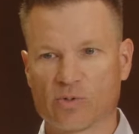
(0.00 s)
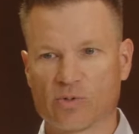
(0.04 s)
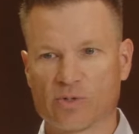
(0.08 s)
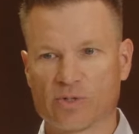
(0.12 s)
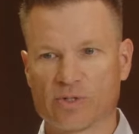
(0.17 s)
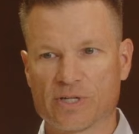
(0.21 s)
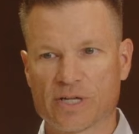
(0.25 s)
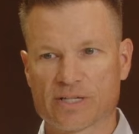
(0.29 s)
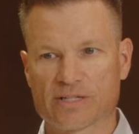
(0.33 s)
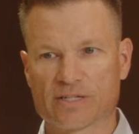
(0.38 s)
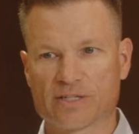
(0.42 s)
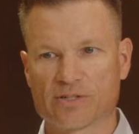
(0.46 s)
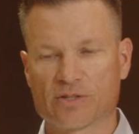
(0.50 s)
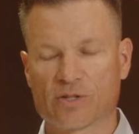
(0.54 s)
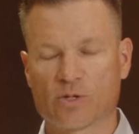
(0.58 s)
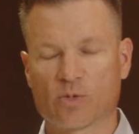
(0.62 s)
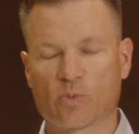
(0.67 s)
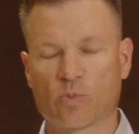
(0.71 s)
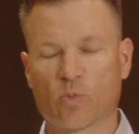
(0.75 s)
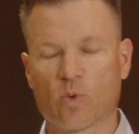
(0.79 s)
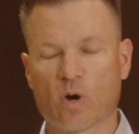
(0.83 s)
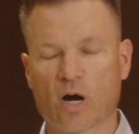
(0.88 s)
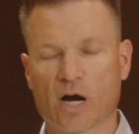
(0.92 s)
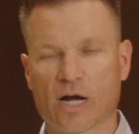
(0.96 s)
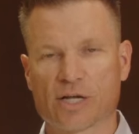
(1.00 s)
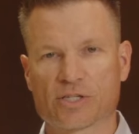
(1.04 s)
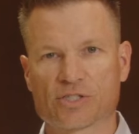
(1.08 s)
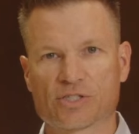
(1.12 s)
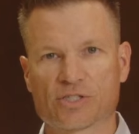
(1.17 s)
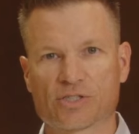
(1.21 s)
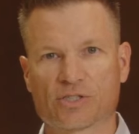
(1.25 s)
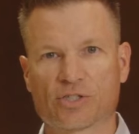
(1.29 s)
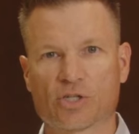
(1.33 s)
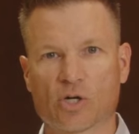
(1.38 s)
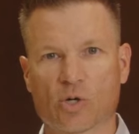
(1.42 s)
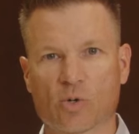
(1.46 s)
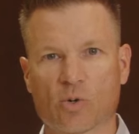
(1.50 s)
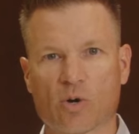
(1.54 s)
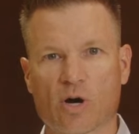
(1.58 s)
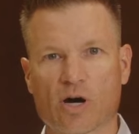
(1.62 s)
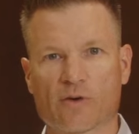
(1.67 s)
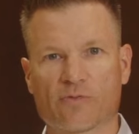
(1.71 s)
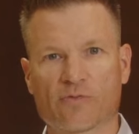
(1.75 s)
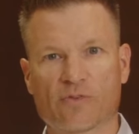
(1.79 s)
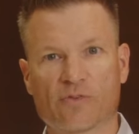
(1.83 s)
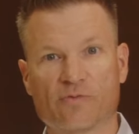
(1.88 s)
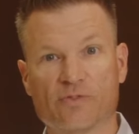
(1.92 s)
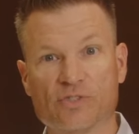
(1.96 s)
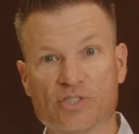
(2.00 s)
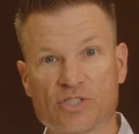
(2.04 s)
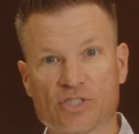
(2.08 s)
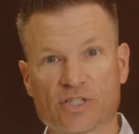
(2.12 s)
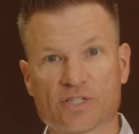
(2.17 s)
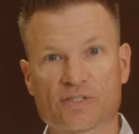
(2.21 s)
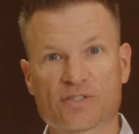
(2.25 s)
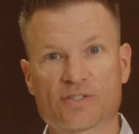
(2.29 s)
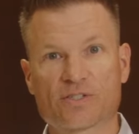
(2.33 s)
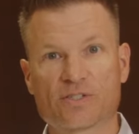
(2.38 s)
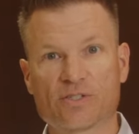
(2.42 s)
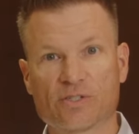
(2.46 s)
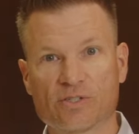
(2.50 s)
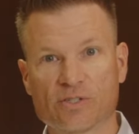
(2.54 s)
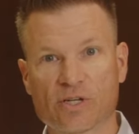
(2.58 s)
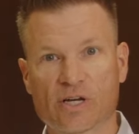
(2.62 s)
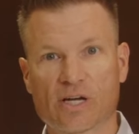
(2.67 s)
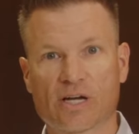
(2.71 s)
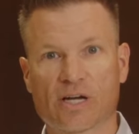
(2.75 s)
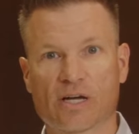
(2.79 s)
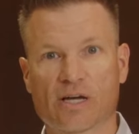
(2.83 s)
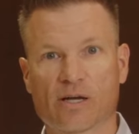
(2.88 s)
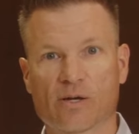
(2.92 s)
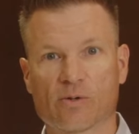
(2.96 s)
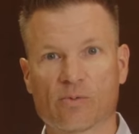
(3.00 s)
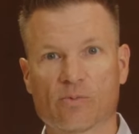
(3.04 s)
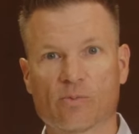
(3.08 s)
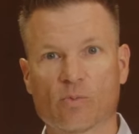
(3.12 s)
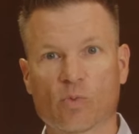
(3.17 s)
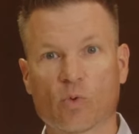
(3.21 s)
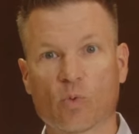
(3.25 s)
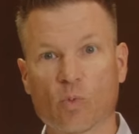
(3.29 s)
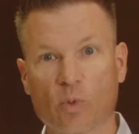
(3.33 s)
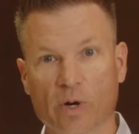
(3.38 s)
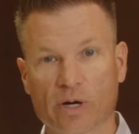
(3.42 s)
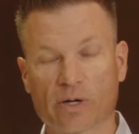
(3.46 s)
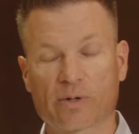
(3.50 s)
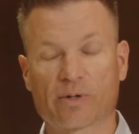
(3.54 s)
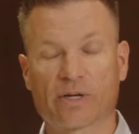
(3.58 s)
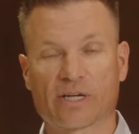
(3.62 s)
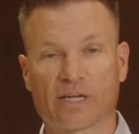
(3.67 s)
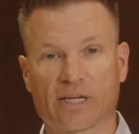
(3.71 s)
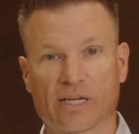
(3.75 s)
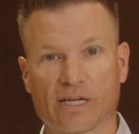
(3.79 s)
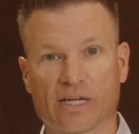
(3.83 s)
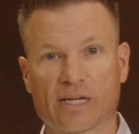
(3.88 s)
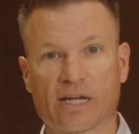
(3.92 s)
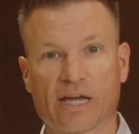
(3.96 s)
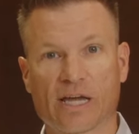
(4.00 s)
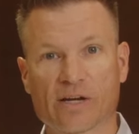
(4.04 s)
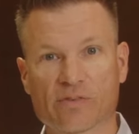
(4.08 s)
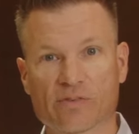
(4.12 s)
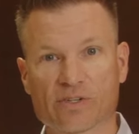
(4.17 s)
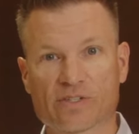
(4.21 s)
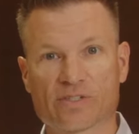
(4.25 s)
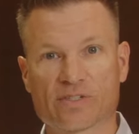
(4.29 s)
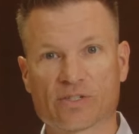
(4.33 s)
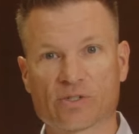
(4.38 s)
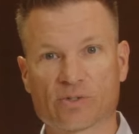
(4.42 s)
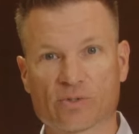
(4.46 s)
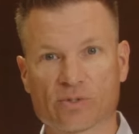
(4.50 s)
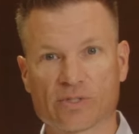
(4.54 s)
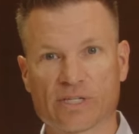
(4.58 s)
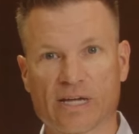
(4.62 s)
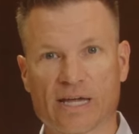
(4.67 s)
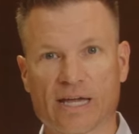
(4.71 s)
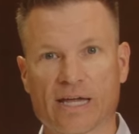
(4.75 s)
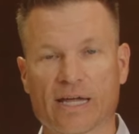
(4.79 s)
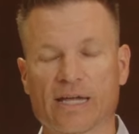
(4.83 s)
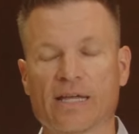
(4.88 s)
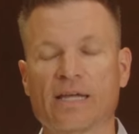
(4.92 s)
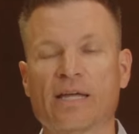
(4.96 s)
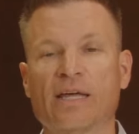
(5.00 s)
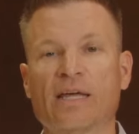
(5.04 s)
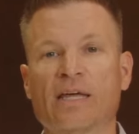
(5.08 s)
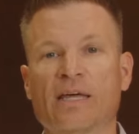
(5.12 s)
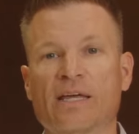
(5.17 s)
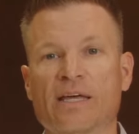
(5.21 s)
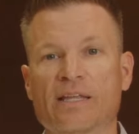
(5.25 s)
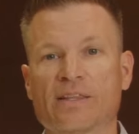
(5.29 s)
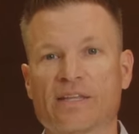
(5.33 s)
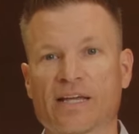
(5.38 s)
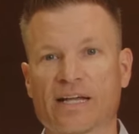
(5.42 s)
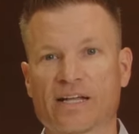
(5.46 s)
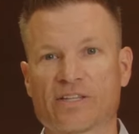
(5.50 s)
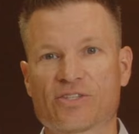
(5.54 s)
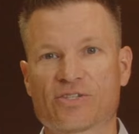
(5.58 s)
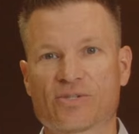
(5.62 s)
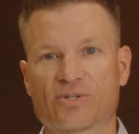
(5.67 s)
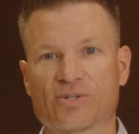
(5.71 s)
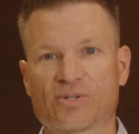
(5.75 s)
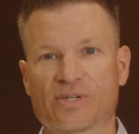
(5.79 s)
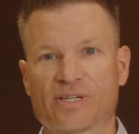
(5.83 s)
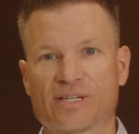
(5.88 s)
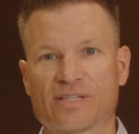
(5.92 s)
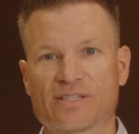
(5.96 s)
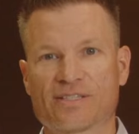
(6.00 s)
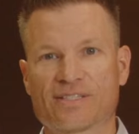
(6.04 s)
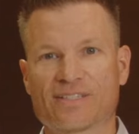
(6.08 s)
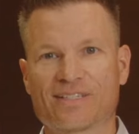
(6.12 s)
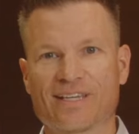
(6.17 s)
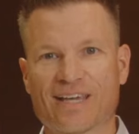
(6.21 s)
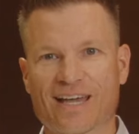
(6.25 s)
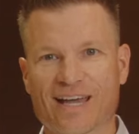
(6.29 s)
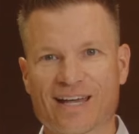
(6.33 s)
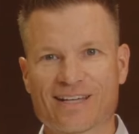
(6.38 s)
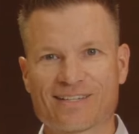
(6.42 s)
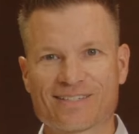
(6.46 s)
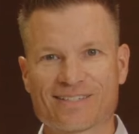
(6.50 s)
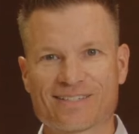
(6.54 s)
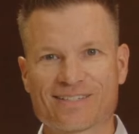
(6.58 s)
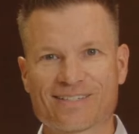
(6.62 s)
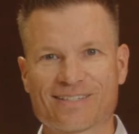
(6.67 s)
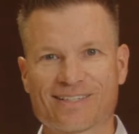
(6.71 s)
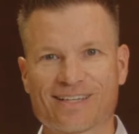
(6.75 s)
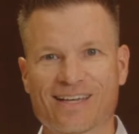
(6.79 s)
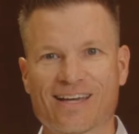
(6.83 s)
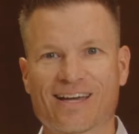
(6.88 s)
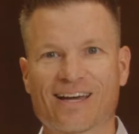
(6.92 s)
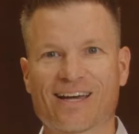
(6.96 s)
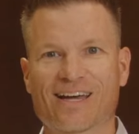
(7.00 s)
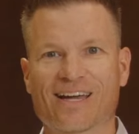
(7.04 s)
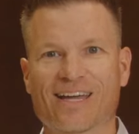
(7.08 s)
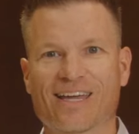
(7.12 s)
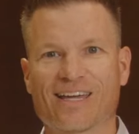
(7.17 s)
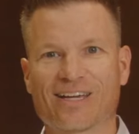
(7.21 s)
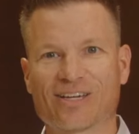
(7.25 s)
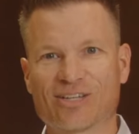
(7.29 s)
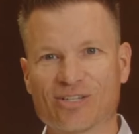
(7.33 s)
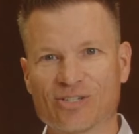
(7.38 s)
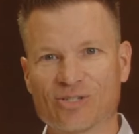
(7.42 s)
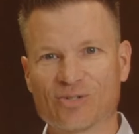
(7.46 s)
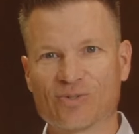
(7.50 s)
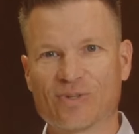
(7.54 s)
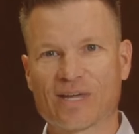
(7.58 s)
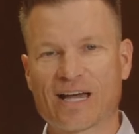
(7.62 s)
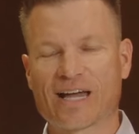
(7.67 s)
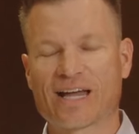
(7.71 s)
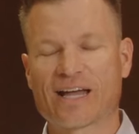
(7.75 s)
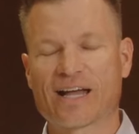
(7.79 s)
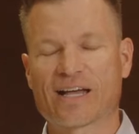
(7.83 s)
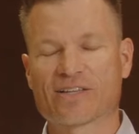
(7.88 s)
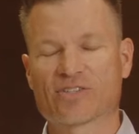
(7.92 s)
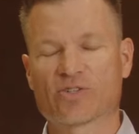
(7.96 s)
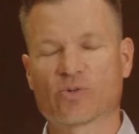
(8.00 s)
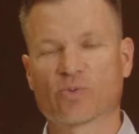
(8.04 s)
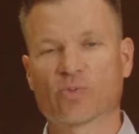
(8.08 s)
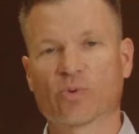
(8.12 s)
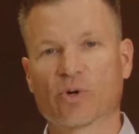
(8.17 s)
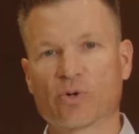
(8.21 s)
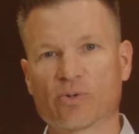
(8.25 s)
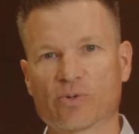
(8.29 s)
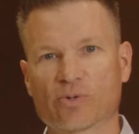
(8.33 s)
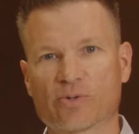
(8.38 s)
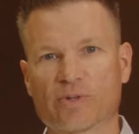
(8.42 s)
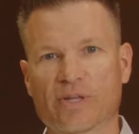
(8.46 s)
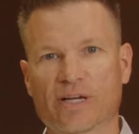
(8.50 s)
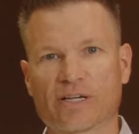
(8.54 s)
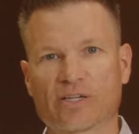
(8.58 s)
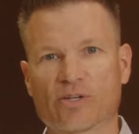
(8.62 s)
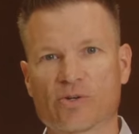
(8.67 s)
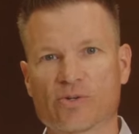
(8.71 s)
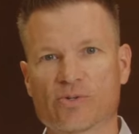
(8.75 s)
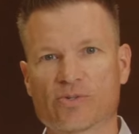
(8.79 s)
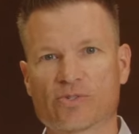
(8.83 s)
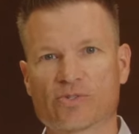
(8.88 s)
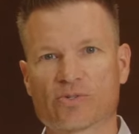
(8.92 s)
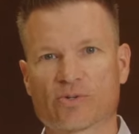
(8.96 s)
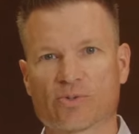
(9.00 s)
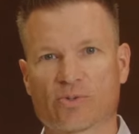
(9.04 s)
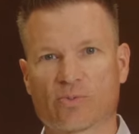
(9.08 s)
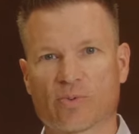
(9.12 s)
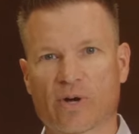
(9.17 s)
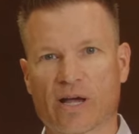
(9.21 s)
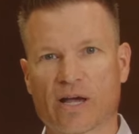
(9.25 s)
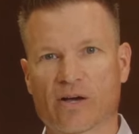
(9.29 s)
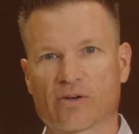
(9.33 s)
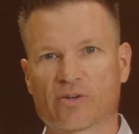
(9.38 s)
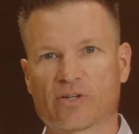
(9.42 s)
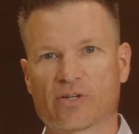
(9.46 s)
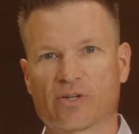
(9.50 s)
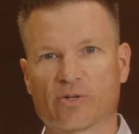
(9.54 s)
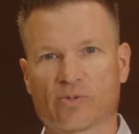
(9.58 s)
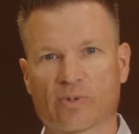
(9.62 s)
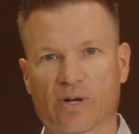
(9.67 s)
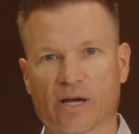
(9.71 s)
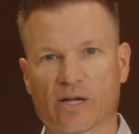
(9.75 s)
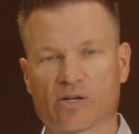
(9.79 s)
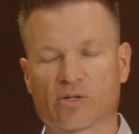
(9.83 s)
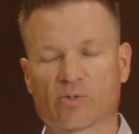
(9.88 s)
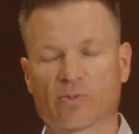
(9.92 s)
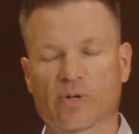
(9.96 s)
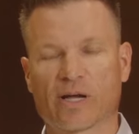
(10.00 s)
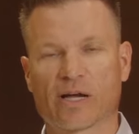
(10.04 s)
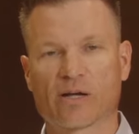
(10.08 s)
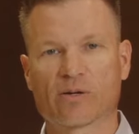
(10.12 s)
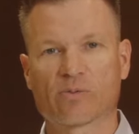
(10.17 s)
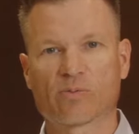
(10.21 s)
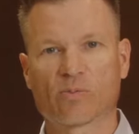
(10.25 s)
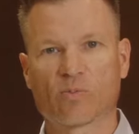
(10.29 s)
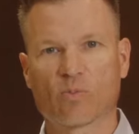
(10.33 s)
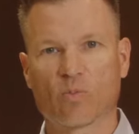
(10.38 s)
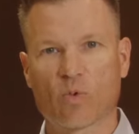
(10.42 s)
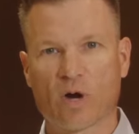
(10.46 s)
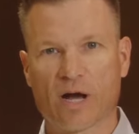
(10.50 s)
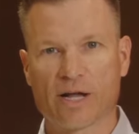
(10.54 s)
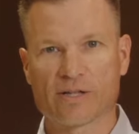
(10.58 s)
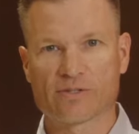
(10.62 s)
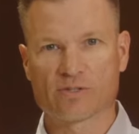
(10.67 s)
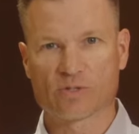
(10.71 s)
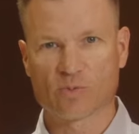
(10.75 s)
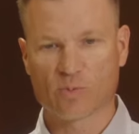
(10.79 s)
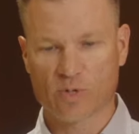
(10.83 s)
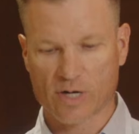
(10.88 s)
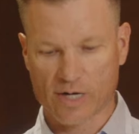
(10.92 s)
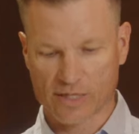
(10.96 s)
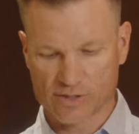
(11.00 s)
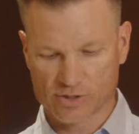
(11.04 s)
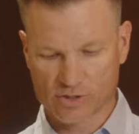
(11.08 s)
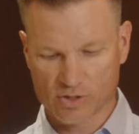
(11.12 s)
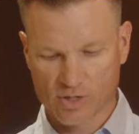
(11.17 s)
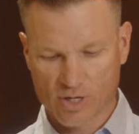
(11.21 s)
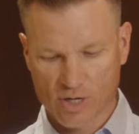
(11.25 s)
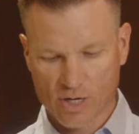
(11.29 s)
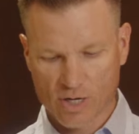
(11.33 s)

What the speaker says: doesn't the watch go off of just wearing it every single day? The answer is yes, it can do that. It has a rotor that goes around and around and around, winds the watch,